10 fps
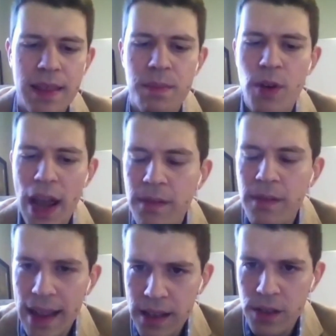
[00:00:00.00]
the brand
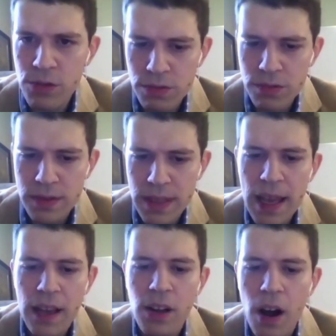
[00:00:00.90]
value,
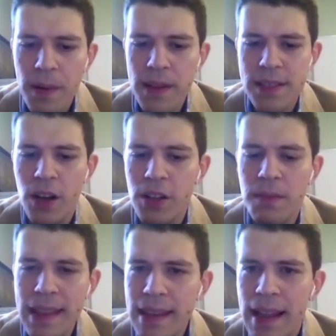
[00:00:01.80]
companies
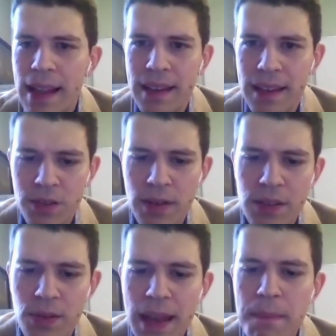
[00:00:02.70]
automatically try
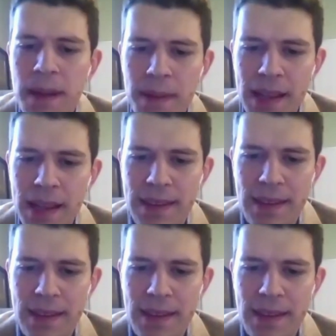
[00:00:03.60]
to implement